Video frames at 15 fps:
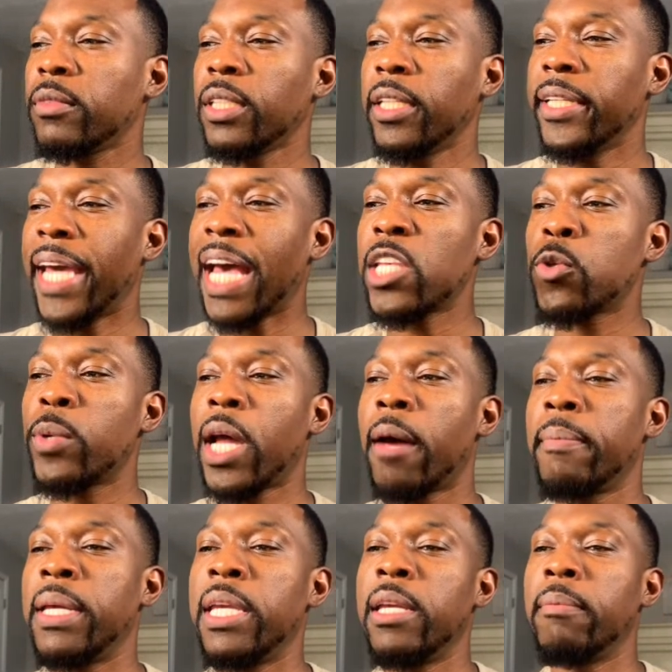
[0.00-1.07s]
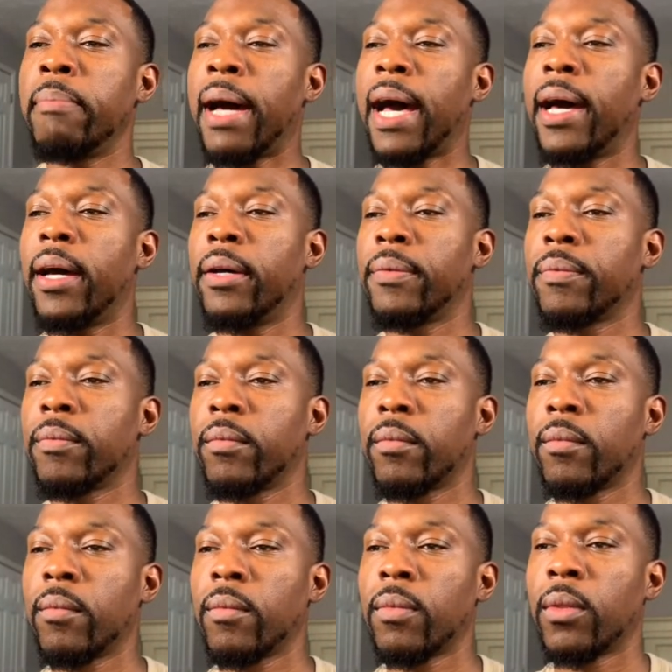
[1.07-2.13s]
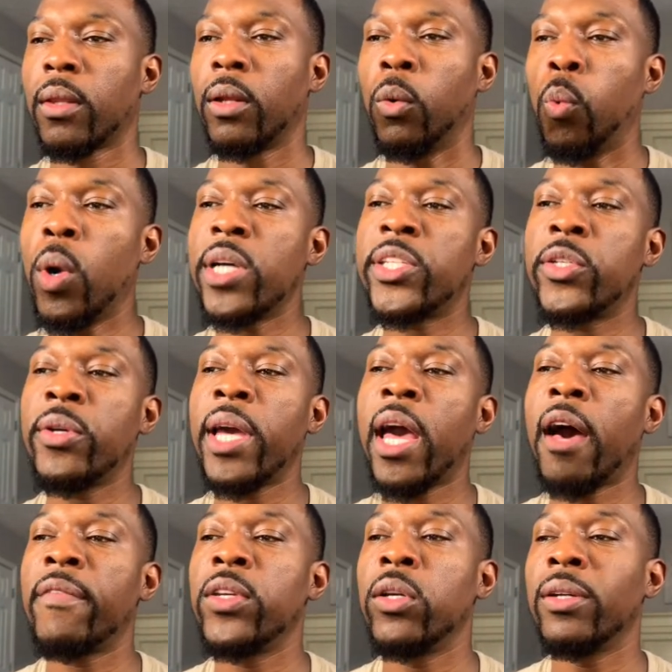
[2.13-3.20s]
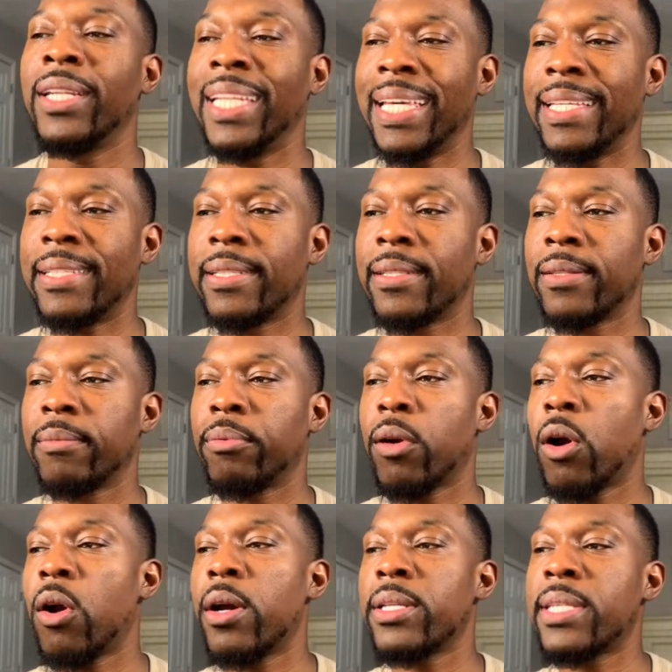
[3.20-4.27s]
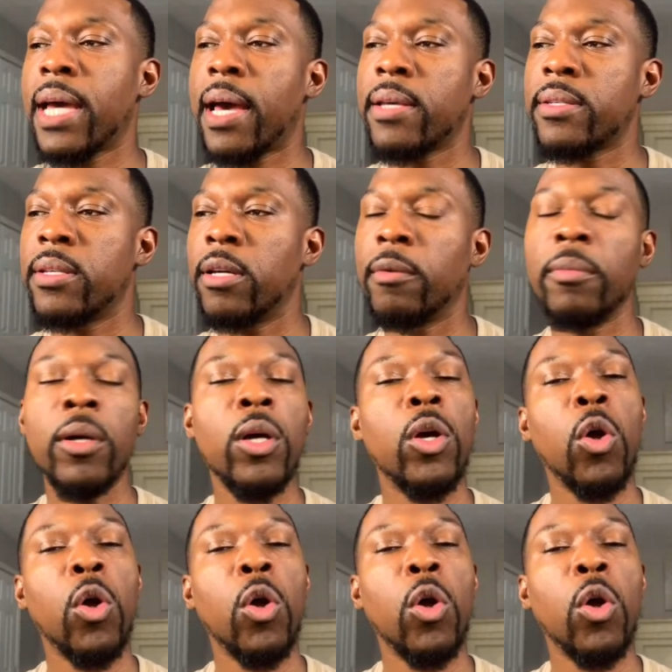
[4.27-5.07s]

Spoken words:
that's what I mean by once you have your lists, prioritize them.